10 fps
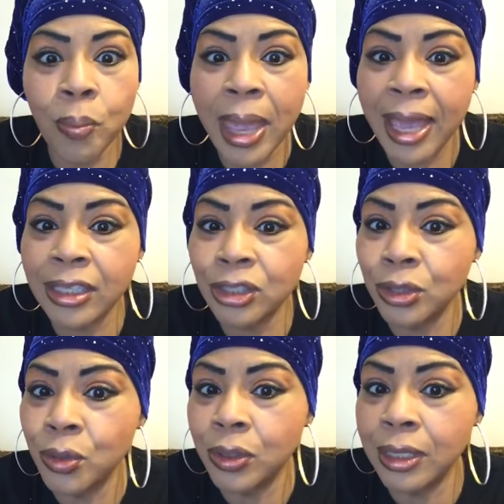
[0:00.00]
masks,
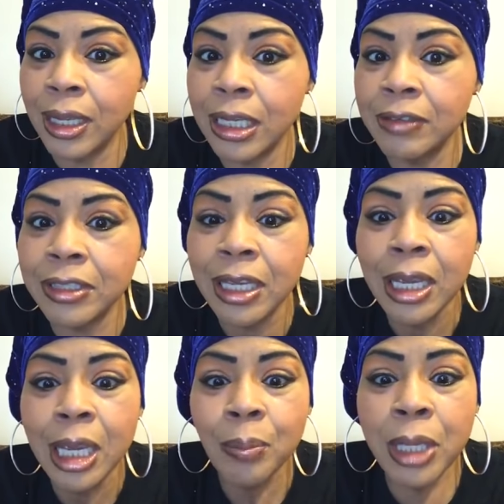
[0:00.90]
no gloves.
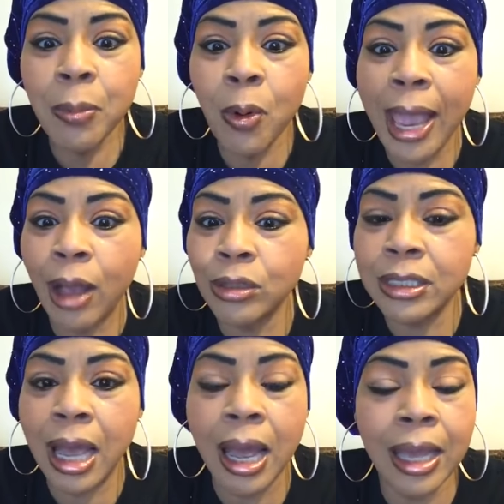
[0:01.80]
People
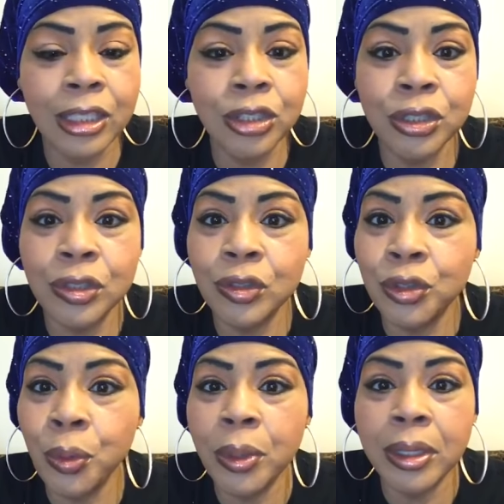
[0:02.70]
outside just
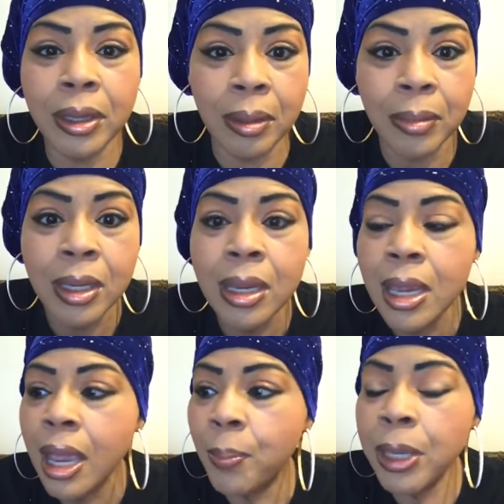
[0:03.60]
doing them.
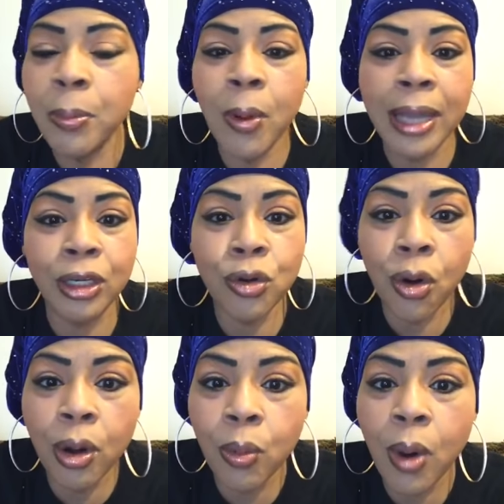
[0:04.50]
People at the
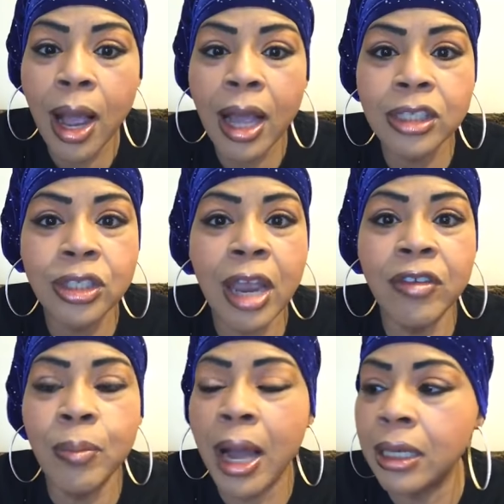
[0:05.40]
car wash.
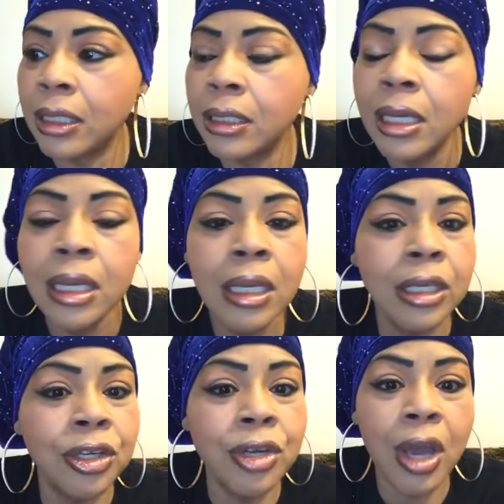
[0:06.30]
Everybody,
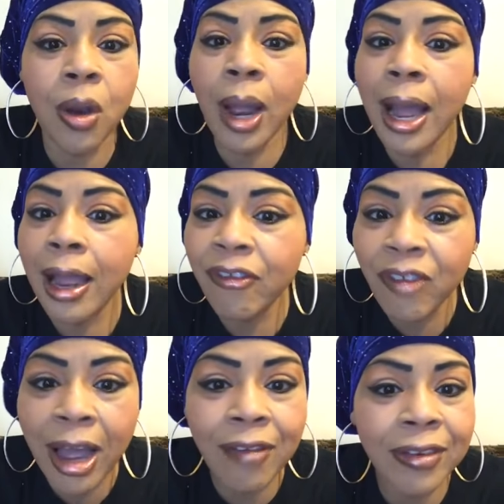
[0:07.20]

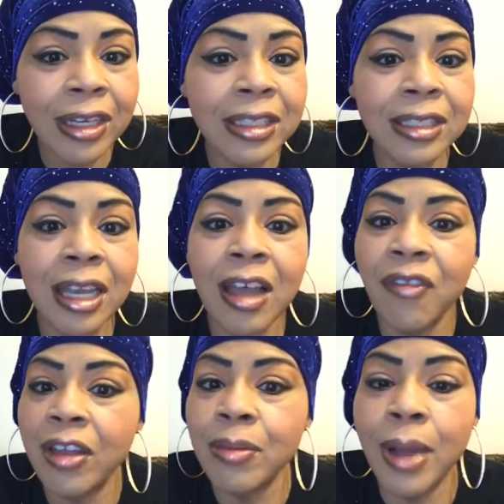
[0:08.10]
high-fiving and stuff.
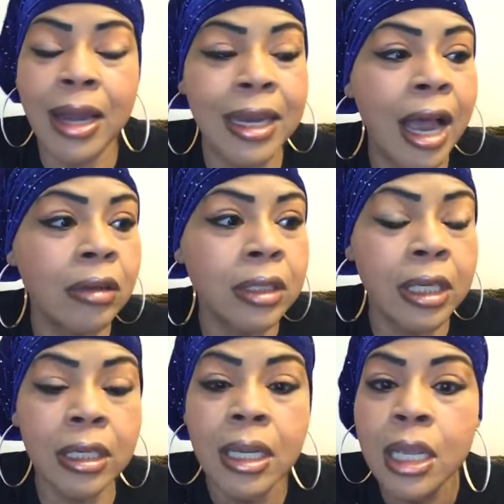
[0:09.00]
Everybody out
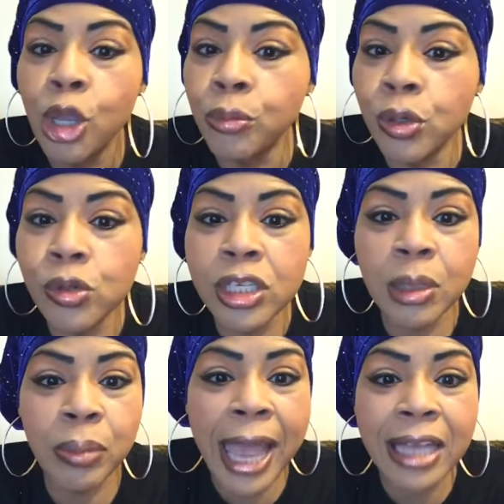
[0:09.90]
there, music
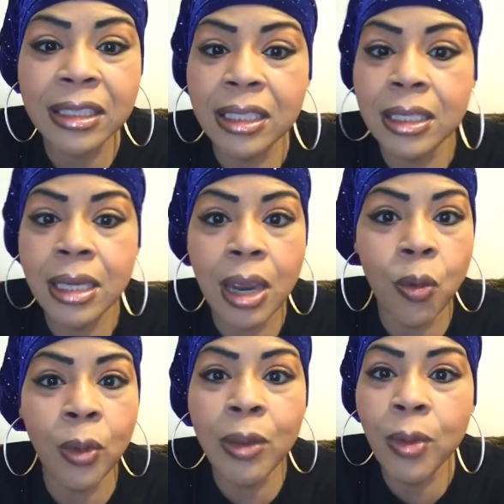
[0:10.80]
blasting.
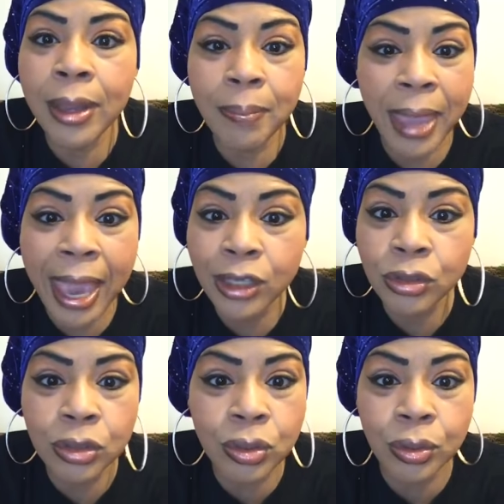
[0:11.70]
We went back
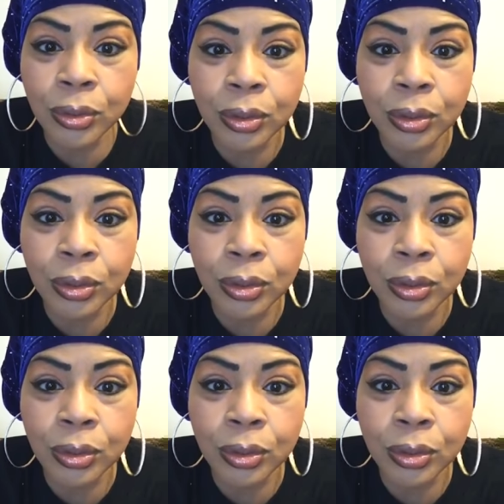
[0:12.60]
to